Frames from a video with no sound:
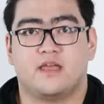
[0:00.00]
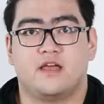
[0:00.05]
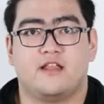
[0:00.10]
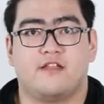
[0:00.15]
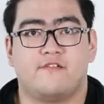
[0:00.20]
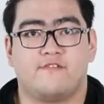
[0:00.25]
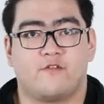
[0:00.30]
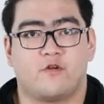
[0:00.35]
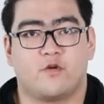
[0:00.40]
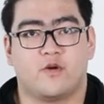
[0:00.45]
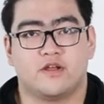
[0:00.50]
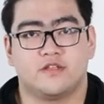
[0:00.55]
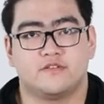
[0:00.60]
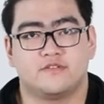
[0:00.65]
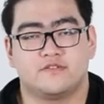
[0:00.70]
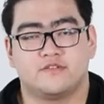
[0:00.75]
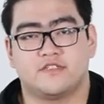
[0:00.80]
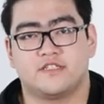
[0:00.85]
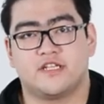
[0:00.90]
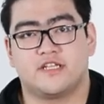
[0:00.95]
Hello
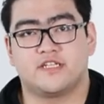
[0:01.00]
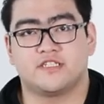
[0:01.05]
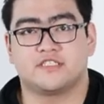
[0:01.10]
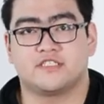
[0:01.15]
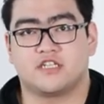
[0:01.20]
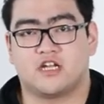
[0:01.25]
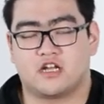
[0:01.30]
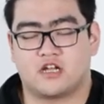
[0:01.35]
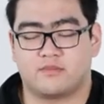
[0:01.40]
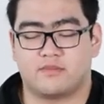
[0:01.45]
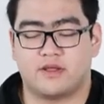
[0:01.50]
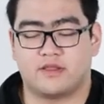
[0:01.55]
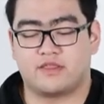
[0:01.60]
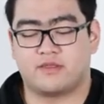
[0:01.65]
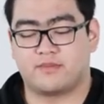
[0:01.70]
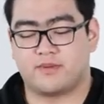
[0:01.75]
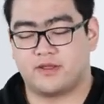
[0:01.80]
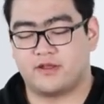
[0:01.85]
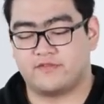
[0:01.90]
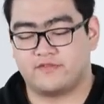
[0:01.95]
everyone, today let's talk
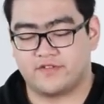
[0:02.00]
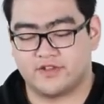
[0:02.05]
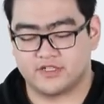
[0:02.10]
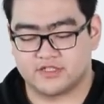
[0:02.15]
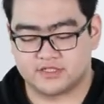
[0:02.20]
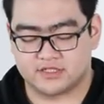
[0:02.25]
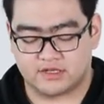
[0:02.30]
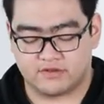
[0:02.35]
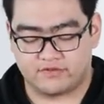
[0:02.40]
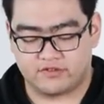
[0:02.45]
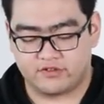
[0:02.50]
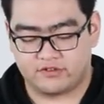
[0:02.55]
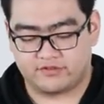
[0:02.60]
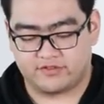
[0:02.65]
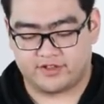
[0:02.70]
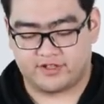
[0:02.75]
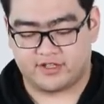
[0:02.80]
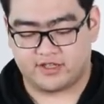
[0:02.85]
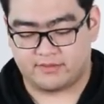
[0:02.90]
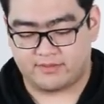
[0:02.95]
about the benefits of
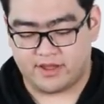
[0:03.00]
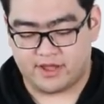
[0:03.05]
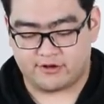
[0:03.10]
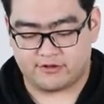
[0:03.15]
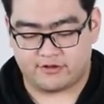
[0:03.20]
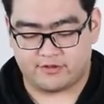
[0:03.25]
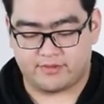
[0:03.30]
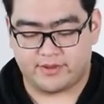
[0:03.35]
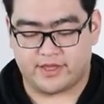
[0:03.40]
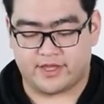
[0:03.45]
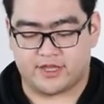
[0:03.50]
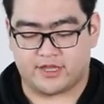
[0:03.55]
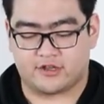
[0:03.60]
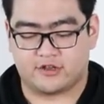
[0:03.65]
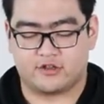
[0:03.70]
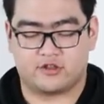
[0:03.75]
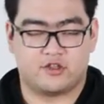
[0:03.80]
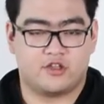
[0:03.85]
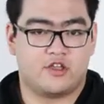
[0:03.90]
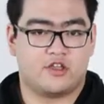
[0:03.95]
using a battery
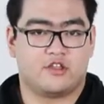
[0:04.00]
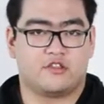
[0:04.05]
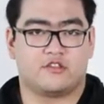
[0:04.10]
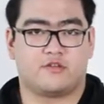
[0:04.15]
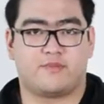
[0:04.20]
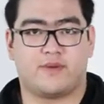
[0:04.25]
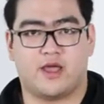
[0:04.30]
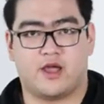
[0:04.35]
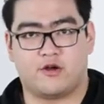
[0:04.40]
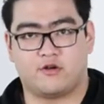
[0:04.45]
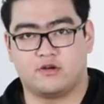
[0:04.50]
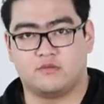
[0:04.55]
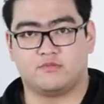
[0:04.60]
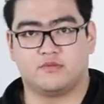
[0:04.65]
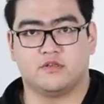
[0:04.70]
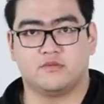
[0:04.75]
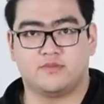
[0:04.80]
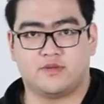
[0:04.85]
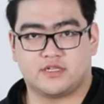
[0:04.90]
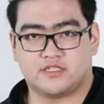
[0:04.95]
pack to power a
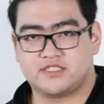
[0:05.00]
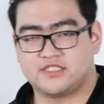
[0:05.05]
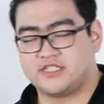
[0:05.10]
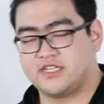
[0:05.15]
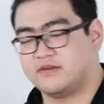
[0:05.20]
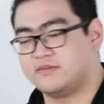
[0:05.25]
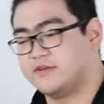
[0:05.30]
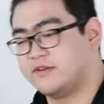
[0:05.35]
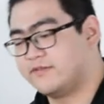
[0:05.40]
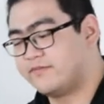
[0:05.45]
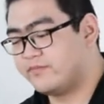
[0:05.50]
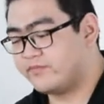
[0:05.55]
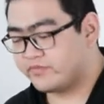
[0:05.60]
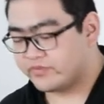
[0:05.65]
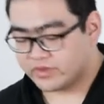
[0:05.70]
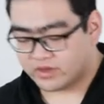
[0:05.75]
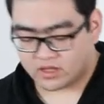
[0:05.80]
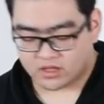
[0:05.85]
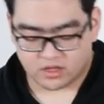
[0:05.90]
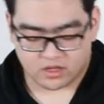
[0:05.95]
Birdbox camera.
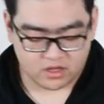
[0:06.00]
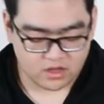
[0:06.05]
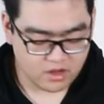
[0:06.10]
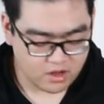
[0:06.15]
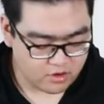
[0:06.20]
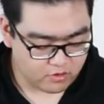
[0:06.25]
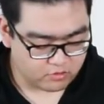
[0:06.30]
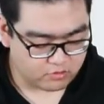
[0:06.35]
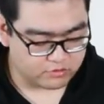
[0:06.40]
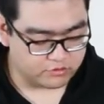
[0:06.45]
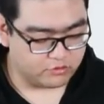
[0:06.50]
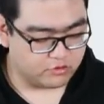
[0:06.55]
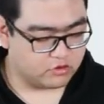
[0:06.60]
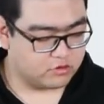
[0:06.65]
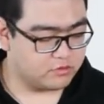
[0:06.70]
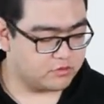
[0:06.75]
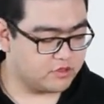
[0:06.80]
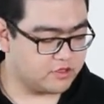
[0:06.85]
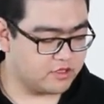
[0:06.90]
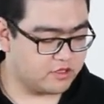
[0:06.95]
Well,
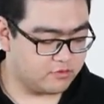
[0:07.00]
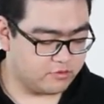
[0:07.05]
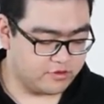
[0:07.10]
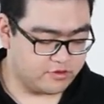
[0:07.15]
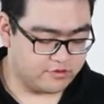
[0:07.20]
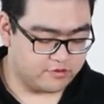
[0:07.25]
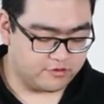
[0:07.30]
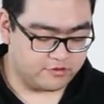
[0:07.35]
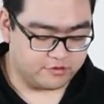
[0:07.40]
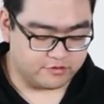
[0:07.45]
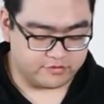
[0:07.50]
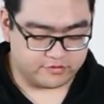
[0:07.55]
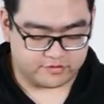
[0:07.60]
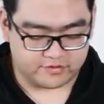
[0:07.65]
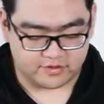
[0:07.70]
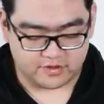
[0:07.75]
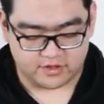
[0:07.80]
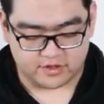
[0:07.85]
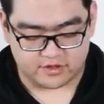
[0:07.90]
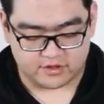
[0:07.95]
normally we
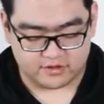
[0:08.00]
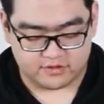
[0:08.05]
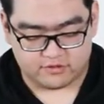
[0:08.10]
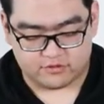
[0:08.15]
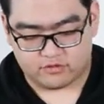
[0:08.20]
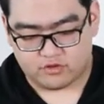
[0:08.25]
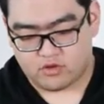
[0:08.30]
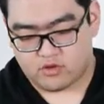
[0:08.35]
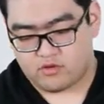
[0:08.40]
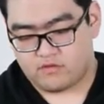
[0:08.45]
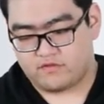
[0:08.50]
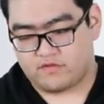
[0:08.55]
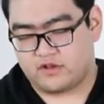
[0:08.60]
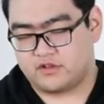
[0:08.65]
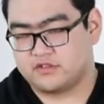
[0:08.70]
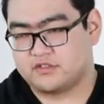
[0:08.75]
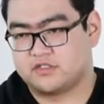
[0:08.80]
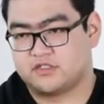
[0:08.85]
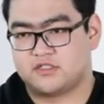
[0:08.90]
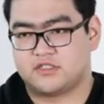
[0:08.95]
use a 12
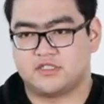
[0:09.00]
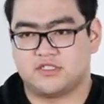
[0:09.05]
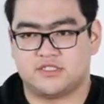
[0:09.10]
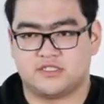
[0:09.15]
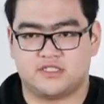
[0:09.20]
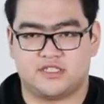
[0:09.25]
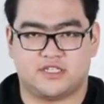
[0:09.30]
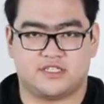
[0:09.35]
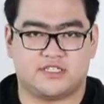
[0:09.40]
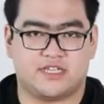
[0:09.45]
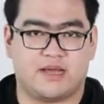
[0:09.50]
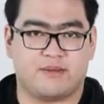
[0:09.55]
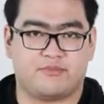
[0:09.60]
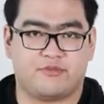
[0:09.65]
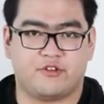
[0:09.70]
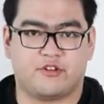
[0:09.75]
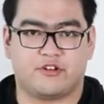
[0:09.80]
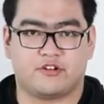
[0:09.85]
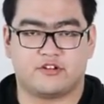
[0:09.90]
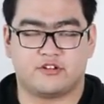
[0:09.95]
volts DC
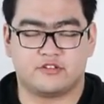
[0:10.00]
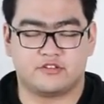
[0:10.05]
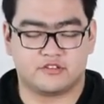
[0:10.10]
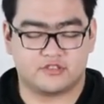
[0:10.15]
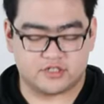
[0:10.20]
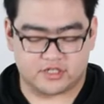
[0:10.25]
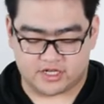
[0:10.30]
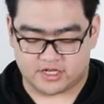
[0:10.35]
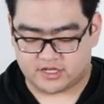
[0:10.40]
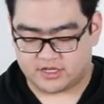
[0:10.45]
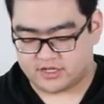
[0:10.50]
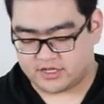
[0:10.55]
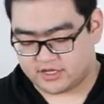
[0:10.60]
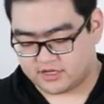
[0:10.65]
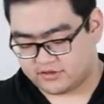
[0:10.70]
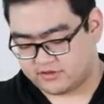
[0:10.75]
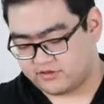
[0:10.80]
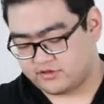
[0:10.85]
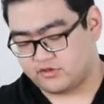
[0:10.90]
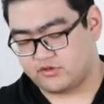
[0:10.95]
adapter to
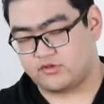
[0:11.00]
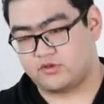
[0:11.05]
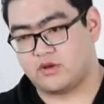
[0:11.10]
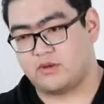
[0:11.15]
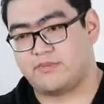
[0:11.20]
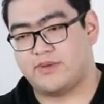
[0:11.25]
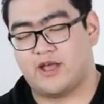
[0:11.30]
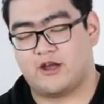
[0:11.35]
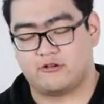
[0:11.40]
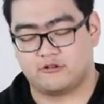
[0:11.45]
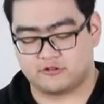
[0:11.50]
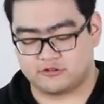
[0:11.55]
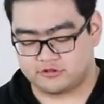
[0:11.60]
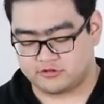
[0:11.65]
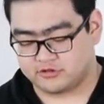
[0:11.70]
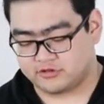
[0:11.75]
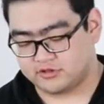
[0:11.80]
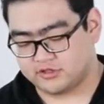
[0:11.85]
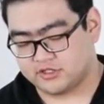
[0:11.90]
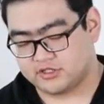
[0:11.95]
connect to a power
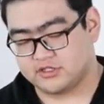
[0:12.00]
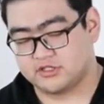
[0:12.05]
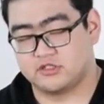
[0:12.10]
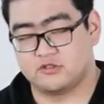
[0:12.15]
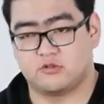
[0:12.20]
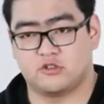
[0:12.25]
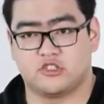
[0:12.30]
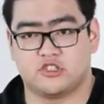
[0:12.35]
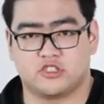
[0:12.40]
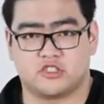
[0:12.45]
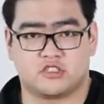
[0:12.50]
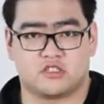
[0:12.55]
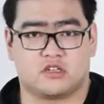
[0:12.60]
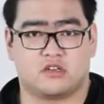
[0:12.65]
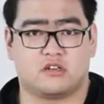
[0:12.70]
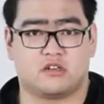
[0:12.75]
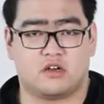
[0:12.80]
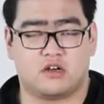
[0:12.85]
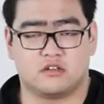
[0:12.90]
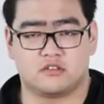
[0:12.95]
source, which is an
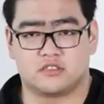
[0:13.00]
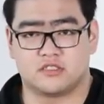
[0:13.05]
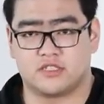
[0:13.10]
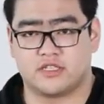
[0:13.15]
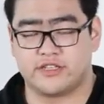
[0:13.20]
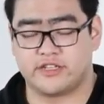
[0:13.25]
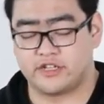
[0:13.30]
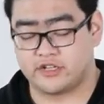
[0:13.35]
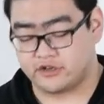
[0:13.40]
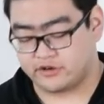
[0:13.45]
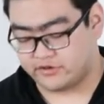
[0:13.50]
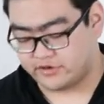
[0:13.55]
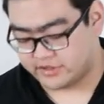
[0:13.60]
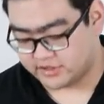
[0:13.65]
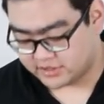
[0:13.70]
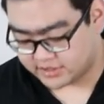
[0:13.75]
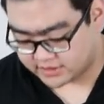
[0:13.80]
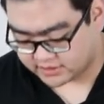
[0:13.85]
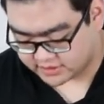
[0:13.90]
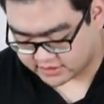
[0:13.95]
alternating
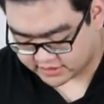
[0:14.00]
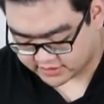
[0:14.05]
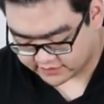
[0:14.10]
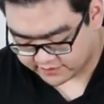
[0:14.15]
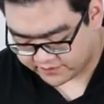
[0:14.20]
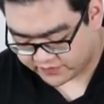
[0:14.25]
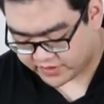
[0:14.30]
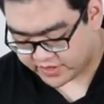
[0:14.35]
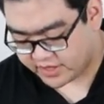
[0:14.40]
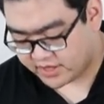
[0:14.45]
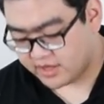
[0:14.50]
current outlet,